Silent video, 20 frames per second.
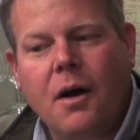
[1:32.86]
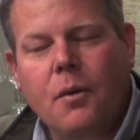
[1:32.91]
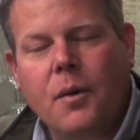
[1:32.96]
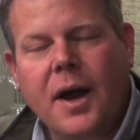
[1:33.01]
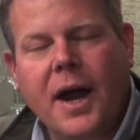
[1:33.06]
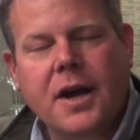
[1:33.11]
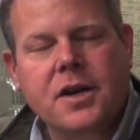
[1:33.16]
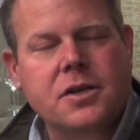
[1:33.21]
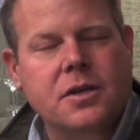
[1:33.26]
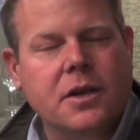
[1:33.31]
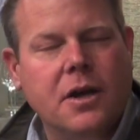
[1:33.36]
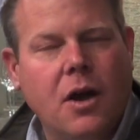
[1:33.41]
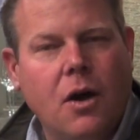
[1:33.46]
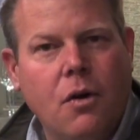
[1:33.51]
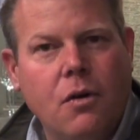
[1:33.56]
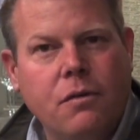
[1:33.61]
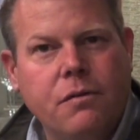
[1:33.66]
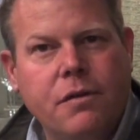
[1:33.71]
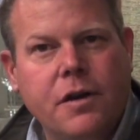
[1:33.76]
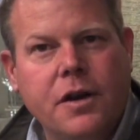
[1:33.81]
We actually
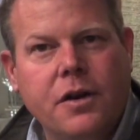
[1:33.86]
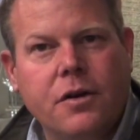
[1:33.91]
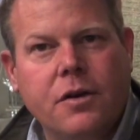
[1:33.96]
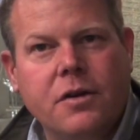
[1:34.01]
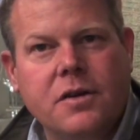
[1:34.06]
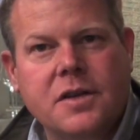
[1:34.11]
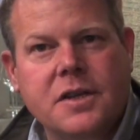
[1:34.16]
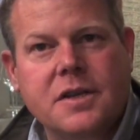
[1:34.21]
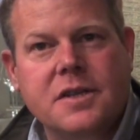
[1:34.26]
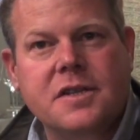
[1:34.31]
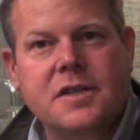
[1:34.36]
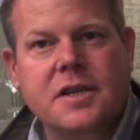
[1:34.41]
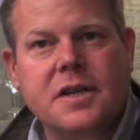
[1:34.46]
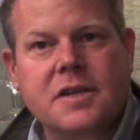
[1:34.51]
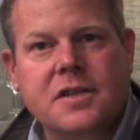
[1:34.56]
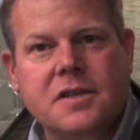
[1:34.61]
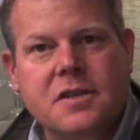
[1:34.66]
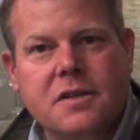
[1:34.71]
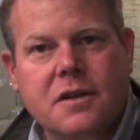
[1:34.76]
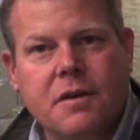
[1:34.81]
own vineyards in
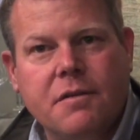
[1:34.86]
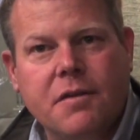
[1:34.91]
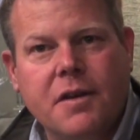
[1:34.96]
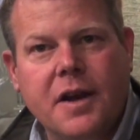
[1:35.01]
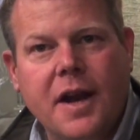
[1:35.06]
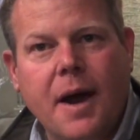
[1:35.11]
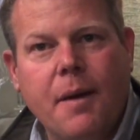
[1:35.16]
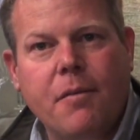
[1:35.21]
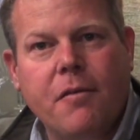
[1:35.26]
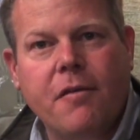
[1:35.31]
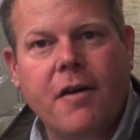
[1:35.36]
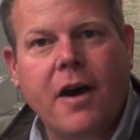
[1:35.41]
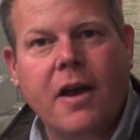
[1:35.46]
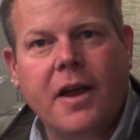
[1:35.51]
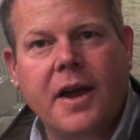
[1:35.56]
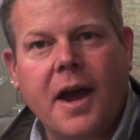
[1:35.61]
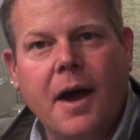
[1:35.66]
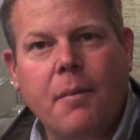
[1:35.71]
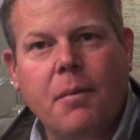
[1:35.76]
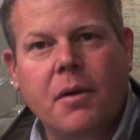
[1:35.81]
6 of the Napa
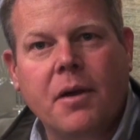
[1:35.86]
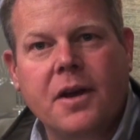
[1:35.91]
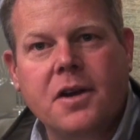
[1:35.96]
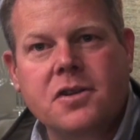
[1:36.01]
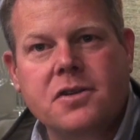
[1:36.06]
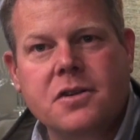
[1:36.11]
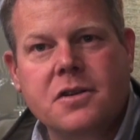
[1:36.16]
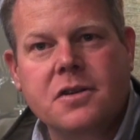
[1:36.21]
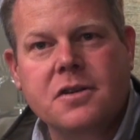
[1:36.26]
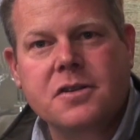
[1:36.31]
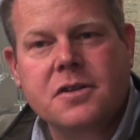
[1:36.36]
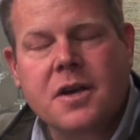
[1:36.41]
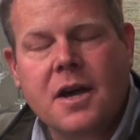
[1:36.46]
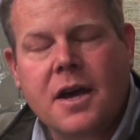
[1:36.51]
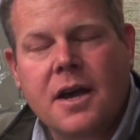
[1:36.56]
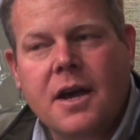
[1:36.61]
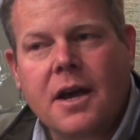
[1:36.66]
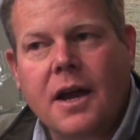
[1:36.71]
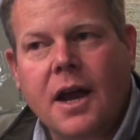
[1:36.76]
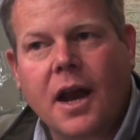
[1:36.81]
Valley appellations,
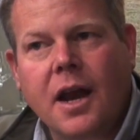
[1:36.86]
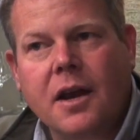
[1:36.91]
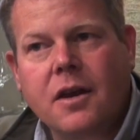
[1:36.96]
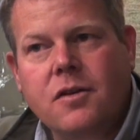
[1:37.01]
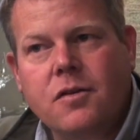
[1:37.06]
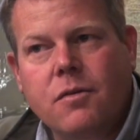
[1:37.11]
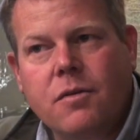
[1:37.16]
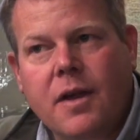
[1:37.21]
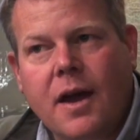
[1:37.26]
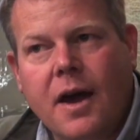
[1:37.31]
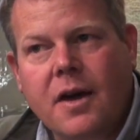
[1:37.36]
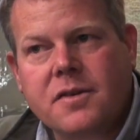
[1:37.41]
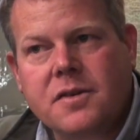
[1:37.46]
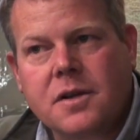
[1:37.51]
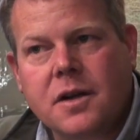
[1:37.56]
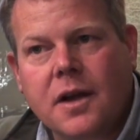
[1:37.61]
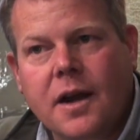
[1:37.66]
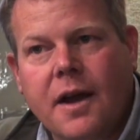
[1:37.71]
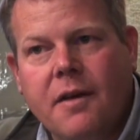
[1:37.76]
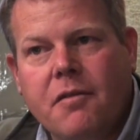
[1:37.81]
and in
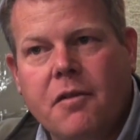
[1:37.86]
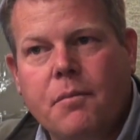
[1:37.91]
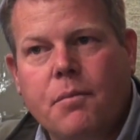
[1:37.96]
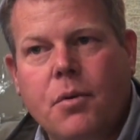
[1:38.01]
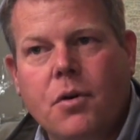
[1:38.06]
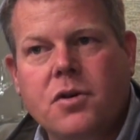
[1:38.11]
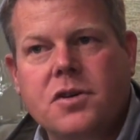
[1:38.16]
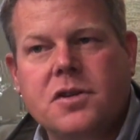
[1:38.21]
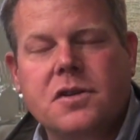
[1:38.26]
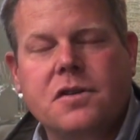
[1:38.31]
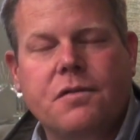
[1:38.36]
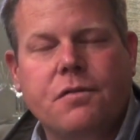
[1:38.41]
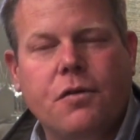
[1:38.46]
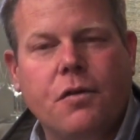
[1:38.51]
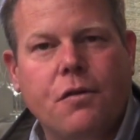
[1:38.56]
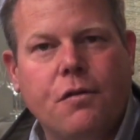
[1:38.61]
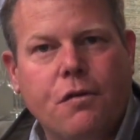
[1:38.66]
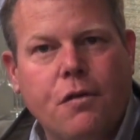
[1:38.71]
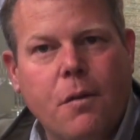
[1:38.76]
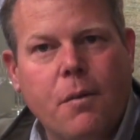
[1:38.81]
2011 purchased
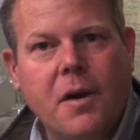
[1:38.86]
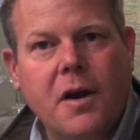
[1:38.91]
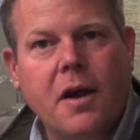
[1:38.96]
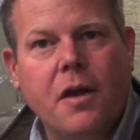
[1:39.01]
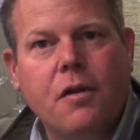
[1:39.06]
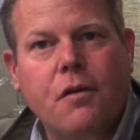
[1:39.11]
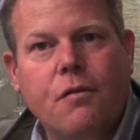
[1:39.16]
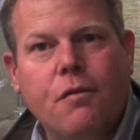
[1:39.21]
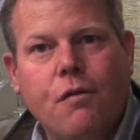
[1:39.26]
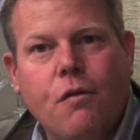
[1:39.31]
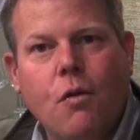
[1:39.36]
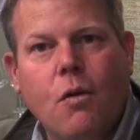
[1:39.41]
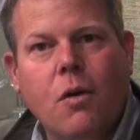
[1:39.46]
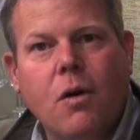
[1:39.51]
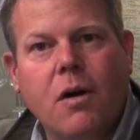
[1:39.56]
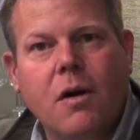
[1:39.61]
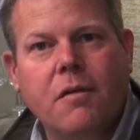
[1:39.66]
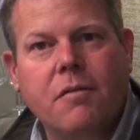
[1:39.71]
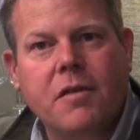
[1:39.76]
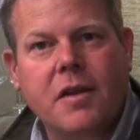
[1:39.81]
fruit from another
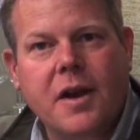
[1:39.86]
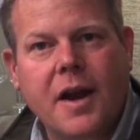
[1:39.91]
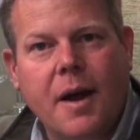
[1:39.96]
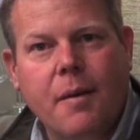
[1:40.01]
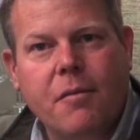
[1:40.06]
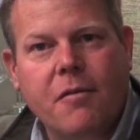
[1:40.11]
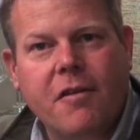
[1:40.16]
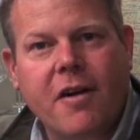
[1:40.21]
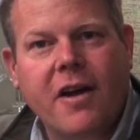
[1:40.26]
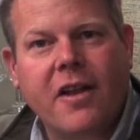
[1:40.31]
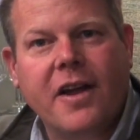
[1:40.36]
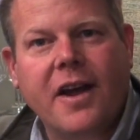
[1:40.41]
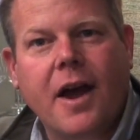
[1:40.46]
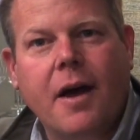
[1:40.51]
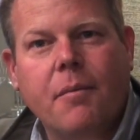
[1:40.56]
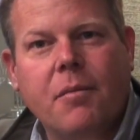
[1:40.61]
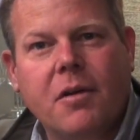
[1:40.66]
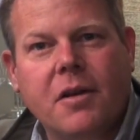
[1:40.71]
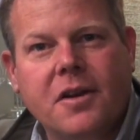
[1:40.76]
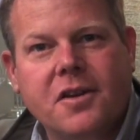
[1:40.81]
4 of the Napa Valley
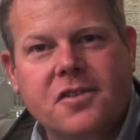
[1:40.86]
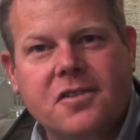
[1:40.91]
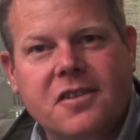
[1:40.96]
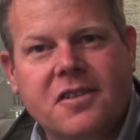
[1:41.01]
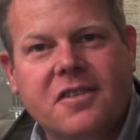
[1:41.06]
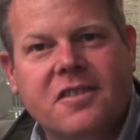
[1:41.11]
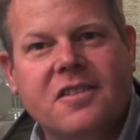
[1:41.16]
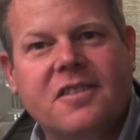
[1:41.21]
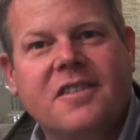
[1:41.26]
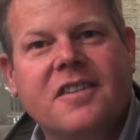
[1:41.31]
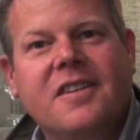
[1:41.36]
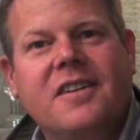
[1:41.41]
appellations.